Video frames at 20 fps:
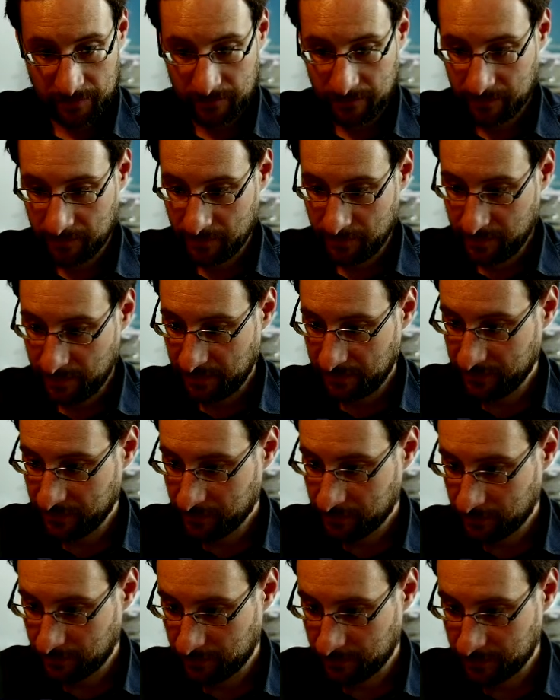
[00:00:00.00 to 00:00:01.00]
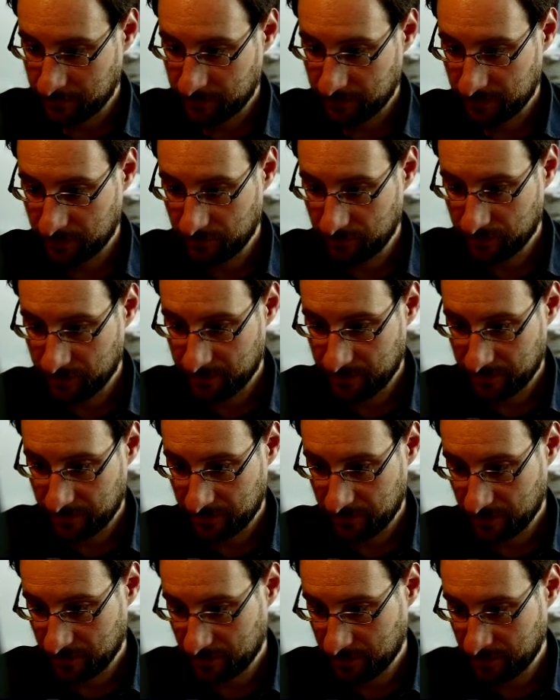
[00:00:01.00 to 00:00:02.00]
Amazing conflict resolution as
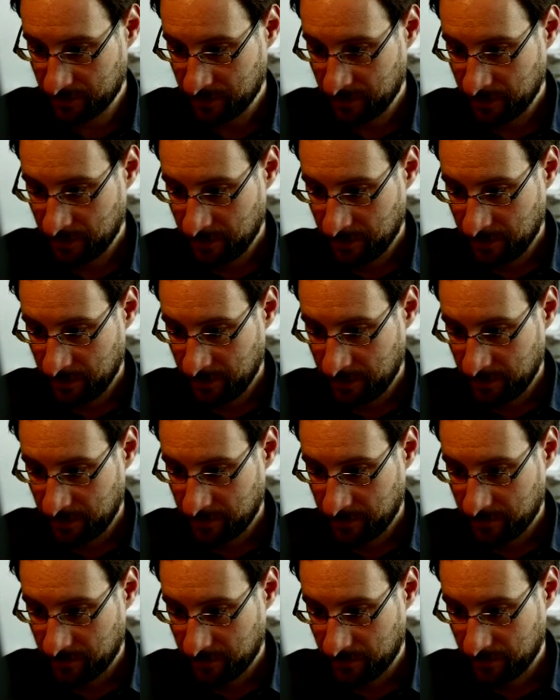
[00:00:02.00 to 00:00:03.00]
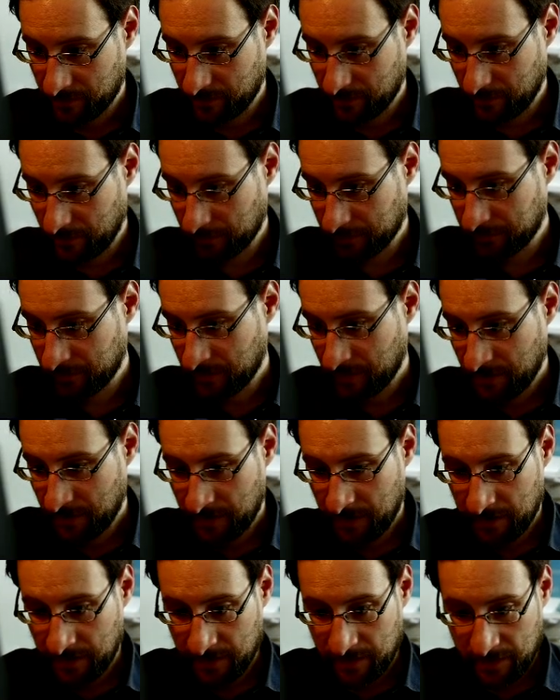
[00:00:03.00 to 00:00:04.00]
we solved.
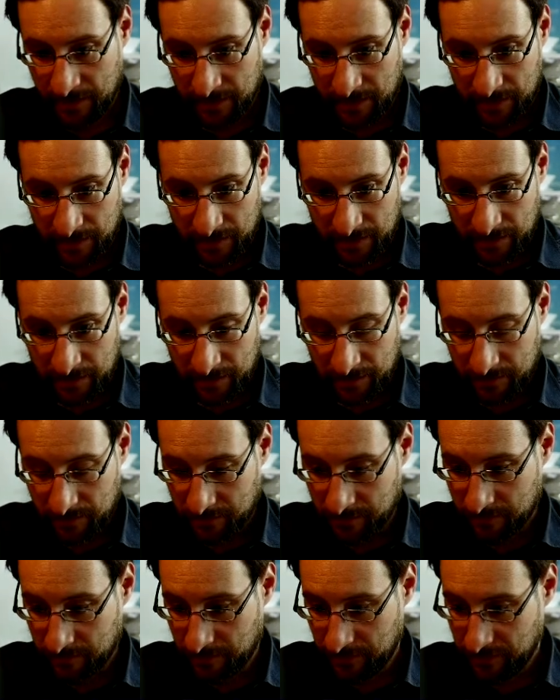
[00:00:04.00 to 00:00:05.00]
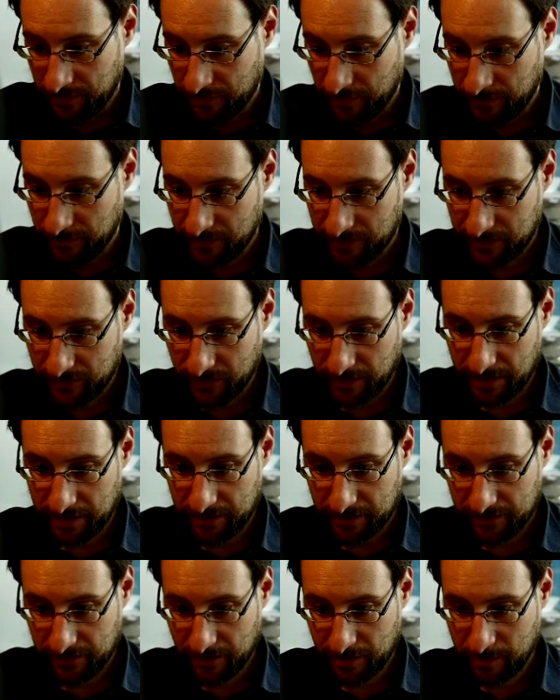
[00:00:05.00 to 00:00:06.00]
Resolving. So
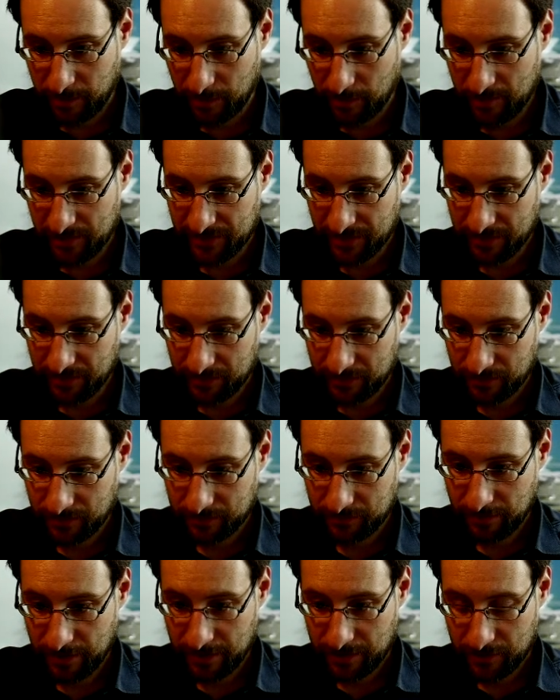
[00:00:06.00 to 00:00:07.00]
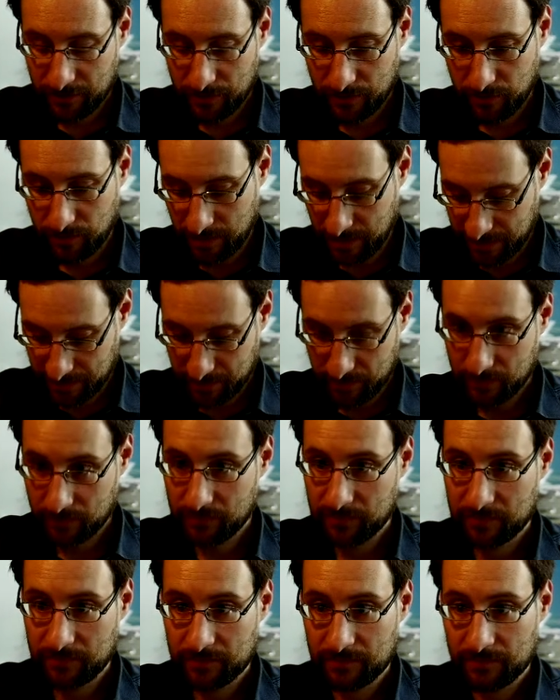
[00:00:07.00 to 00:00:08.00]
yeah, the only problem is I don't really quite
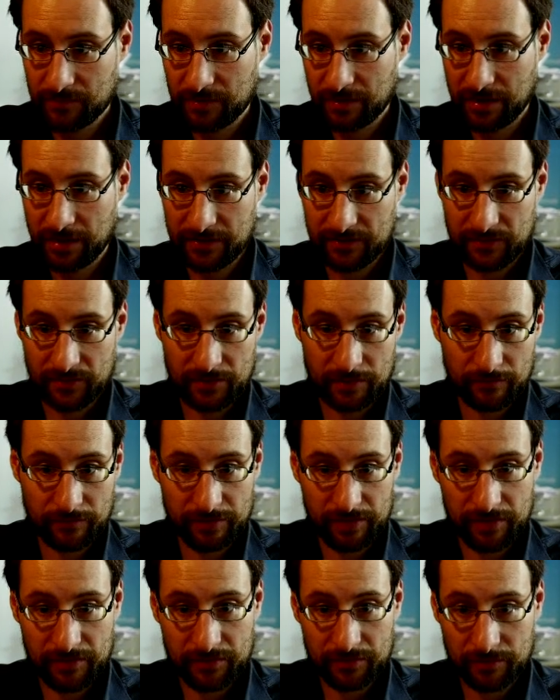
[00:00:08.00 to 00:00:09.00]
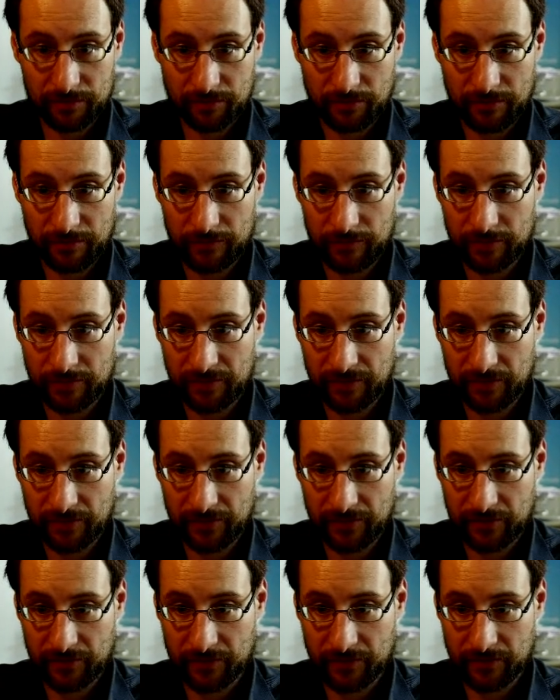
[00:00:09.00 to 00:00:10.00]
get. So now we need to revert
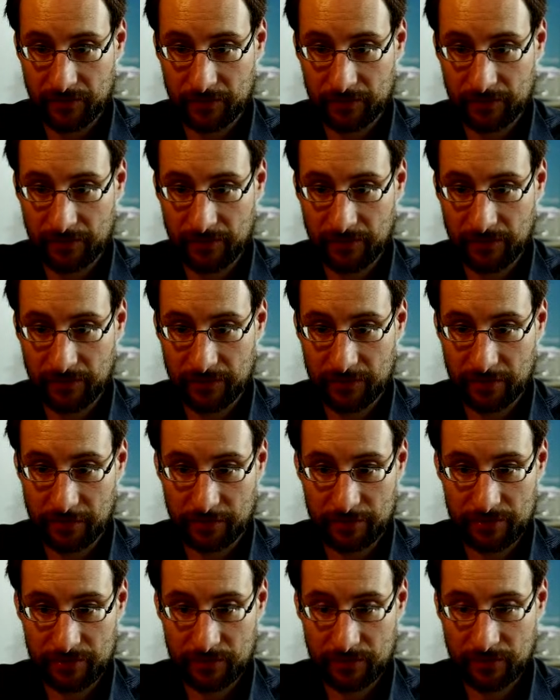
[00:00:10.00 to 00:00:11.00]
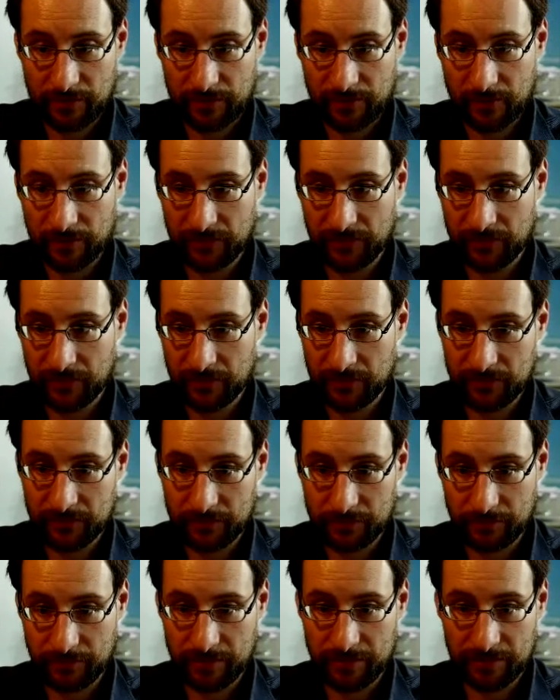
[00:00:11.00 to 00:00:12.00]
this, all this garbage. Do we have this in the
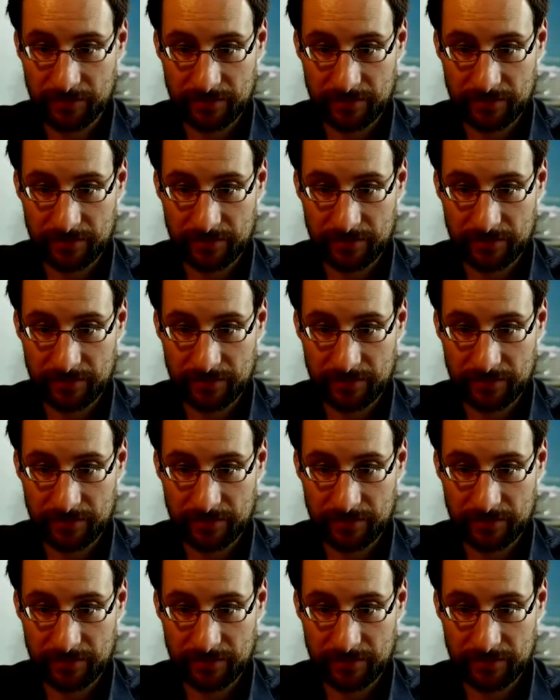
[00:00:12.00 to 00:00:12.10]
history?